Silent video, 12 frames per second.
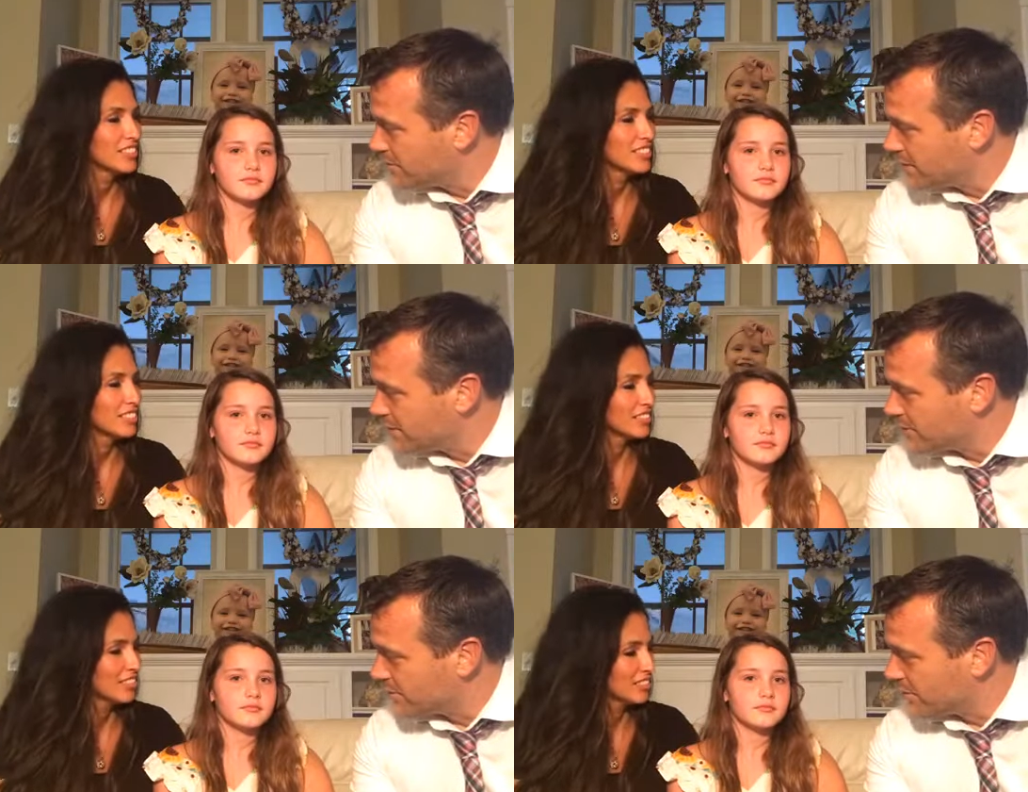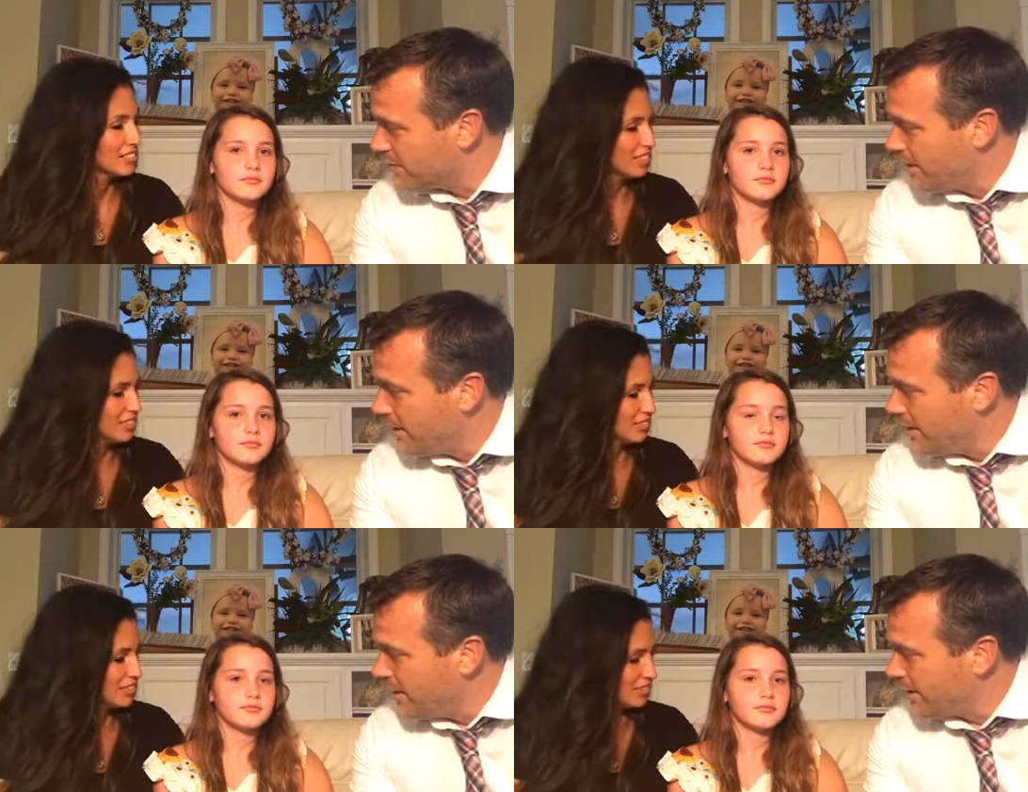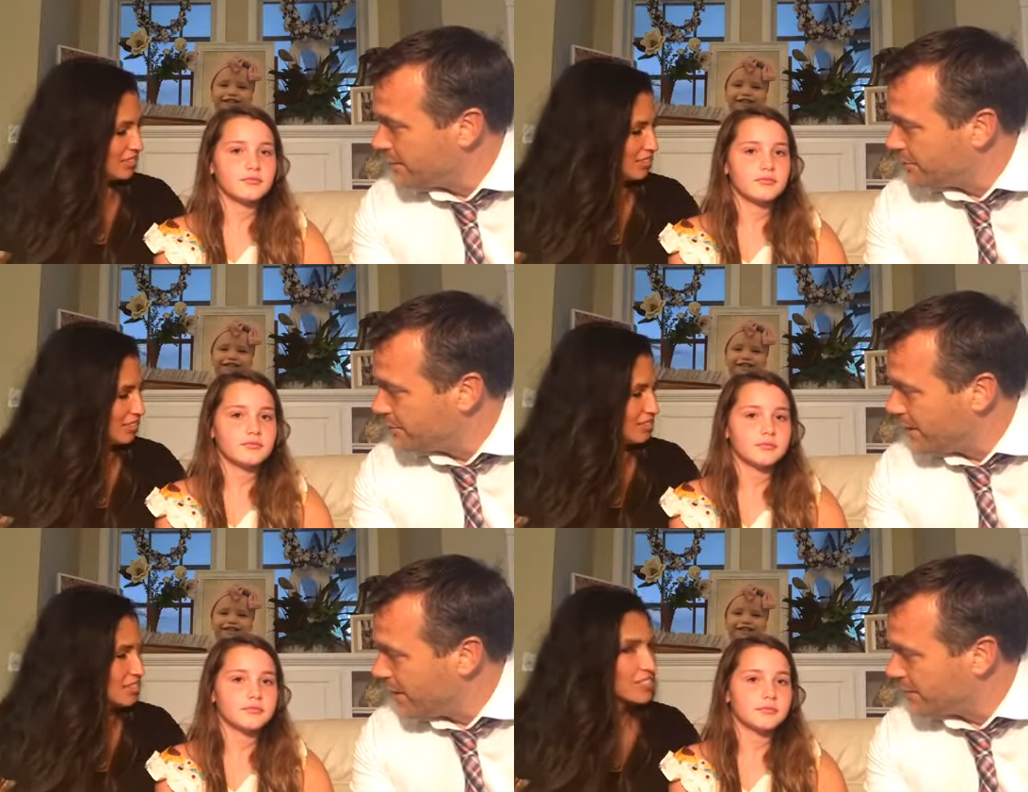Speaker 1: sister, and
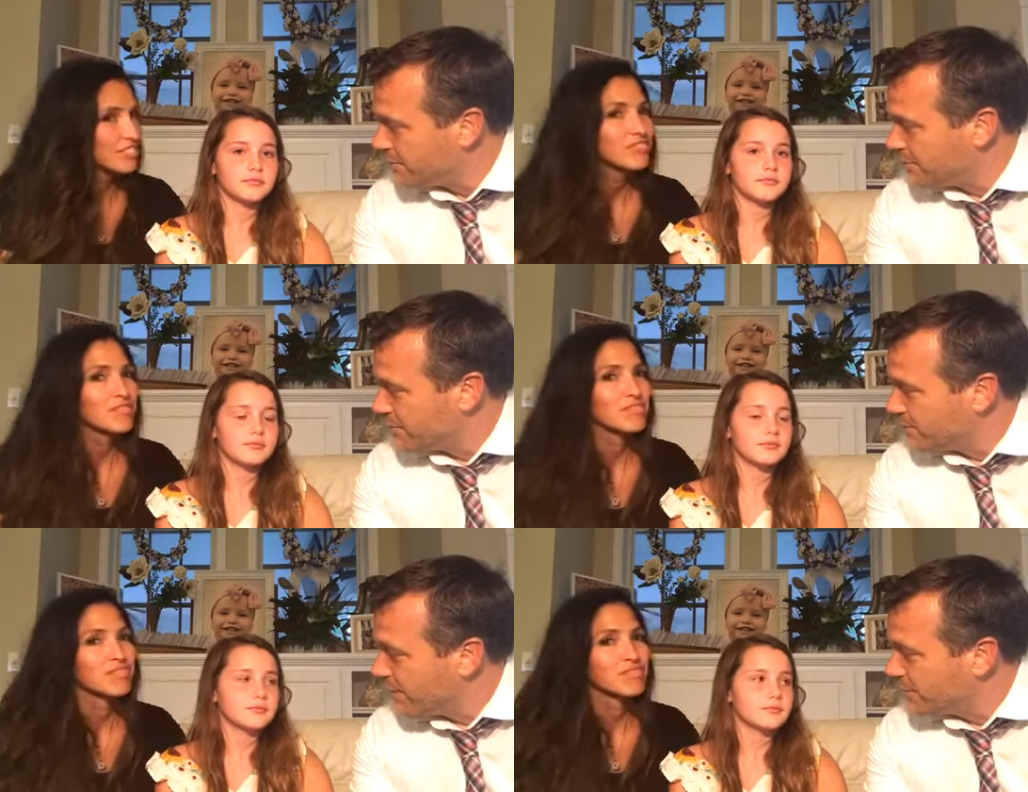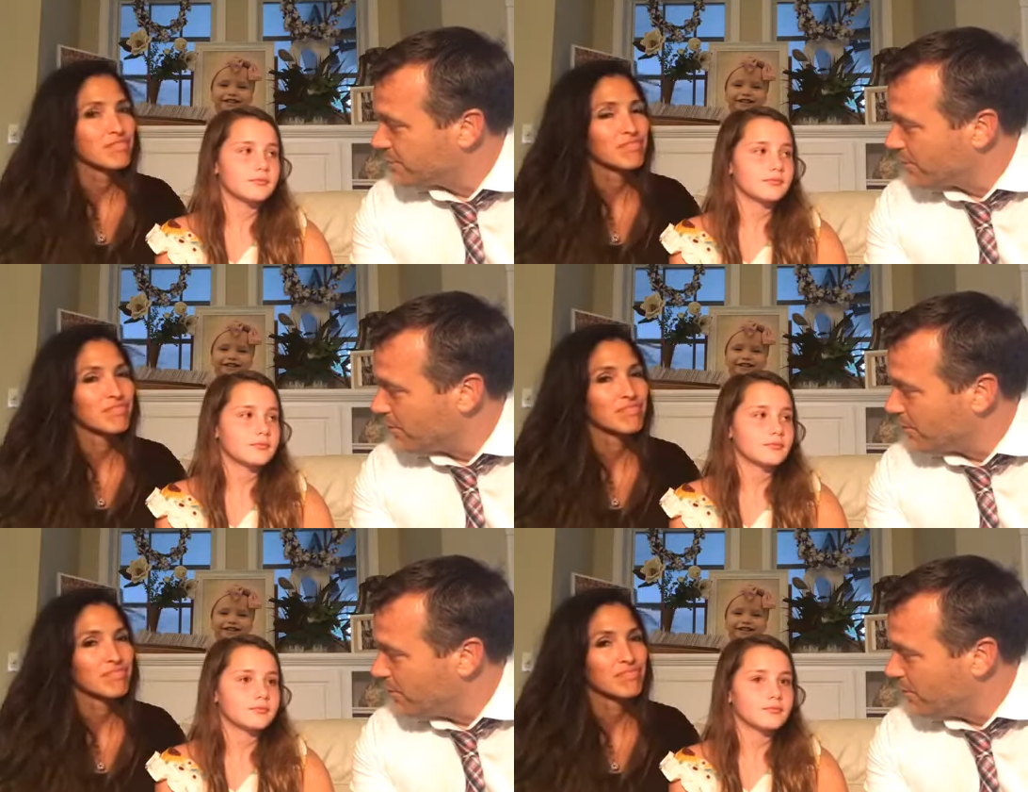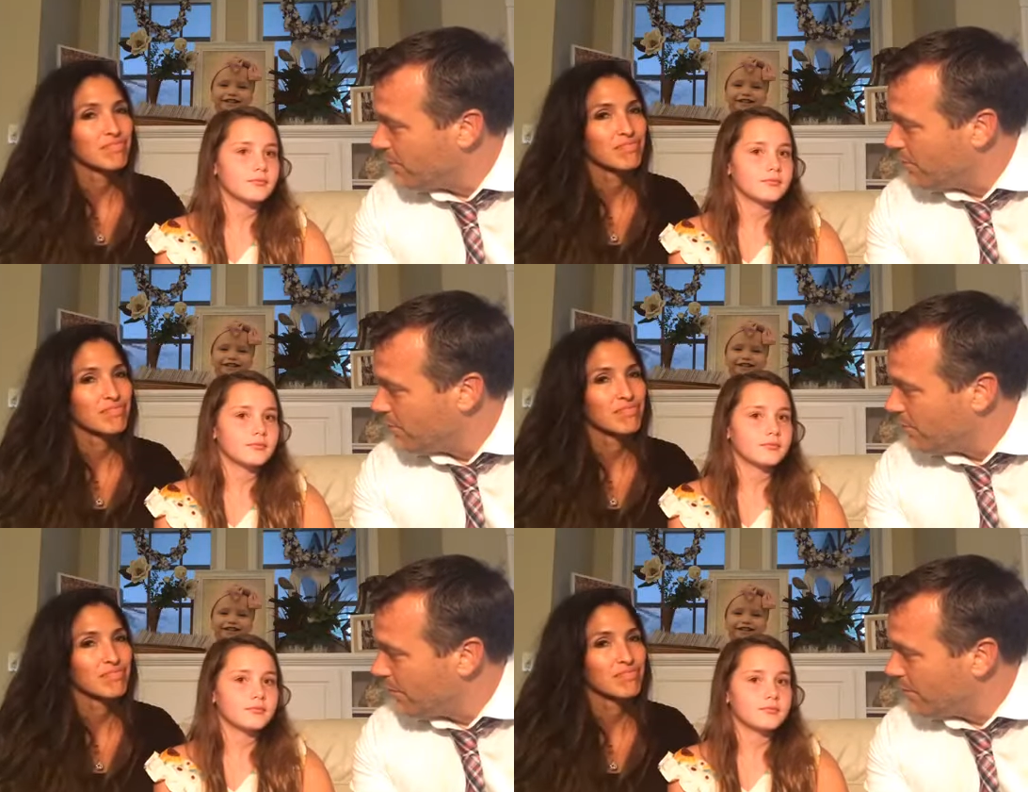she asked you, Rachel,
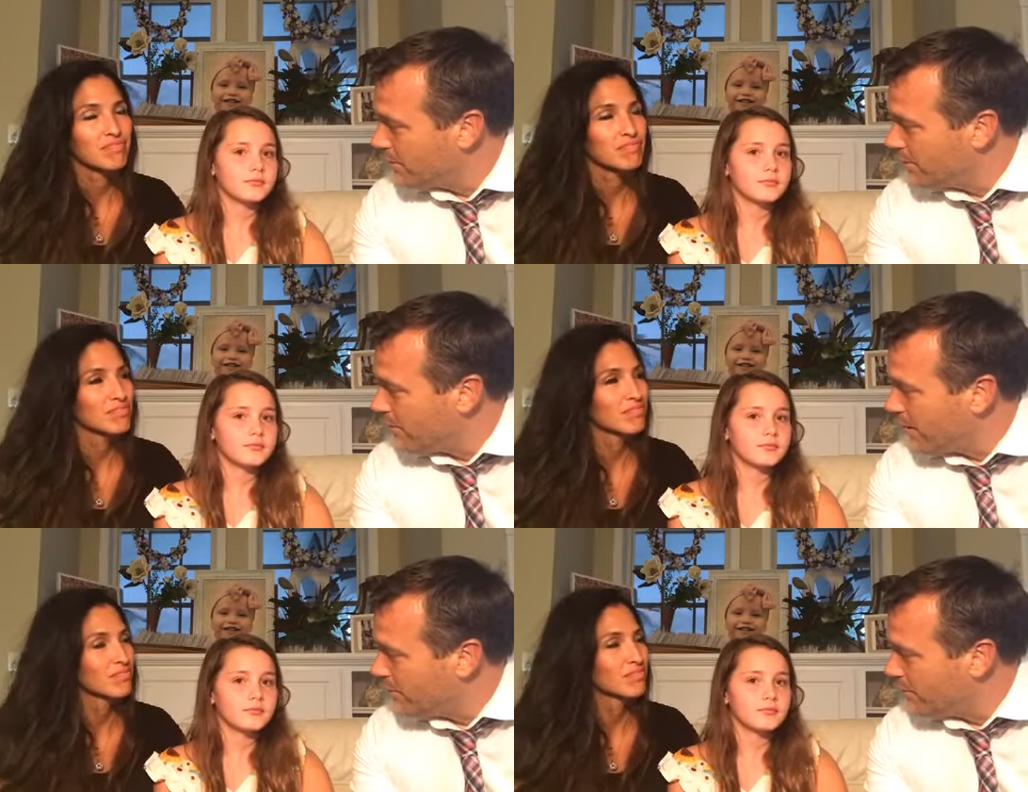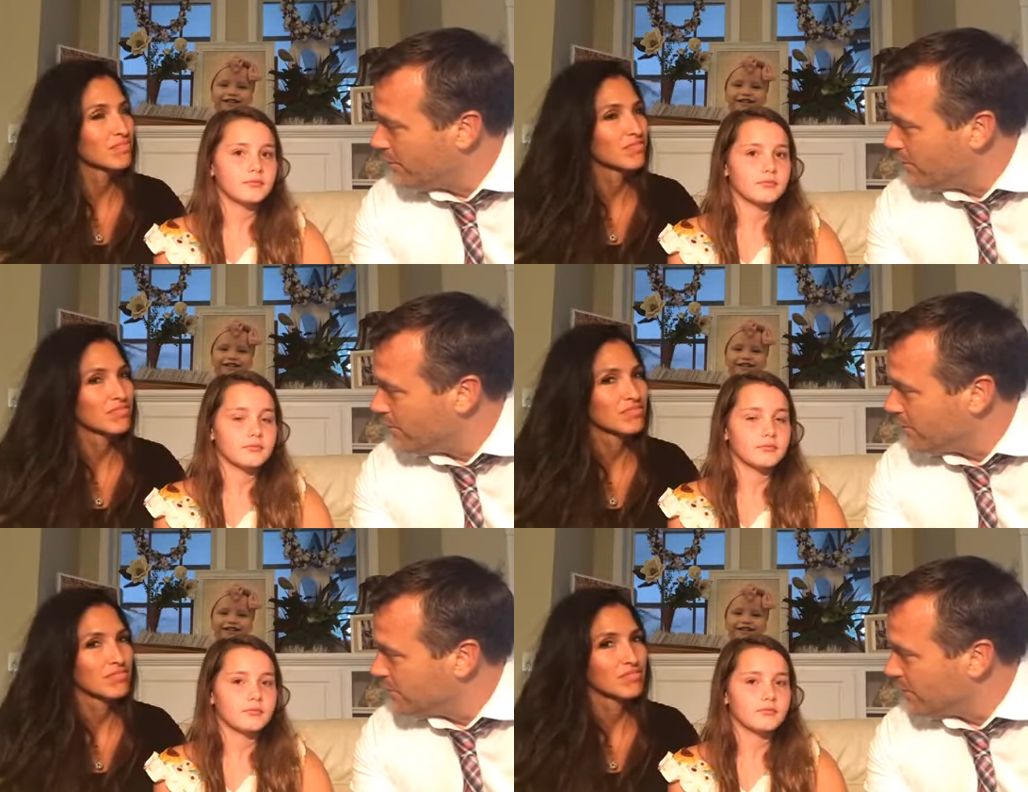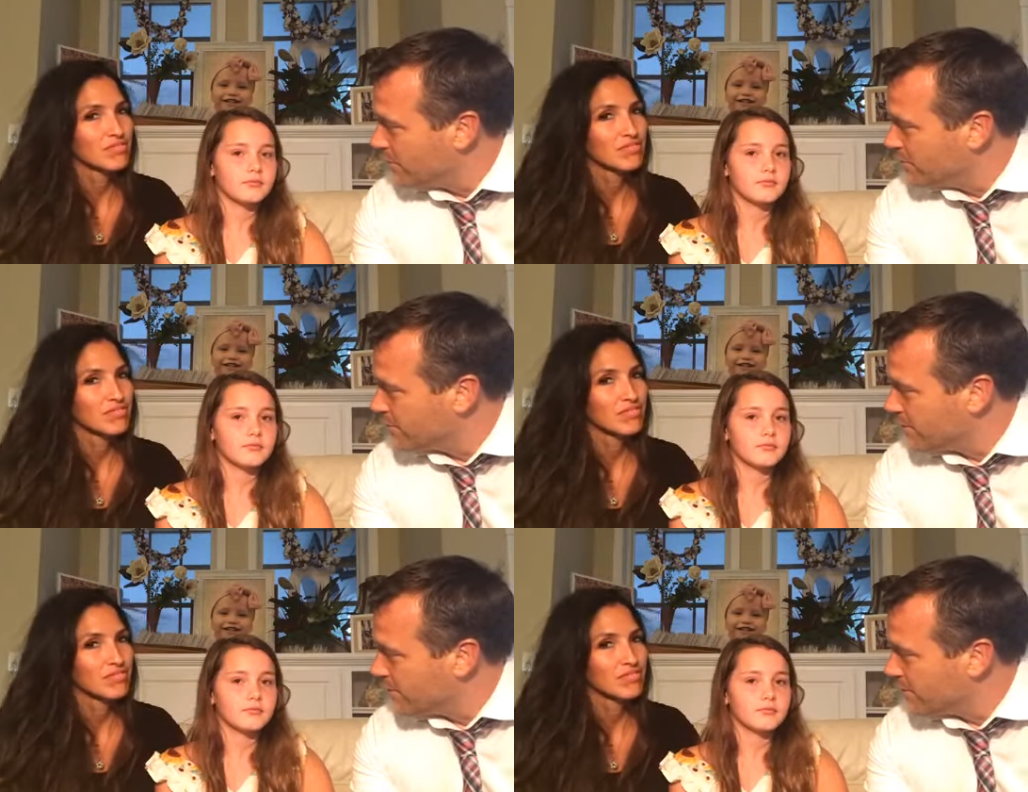what do I do once I lose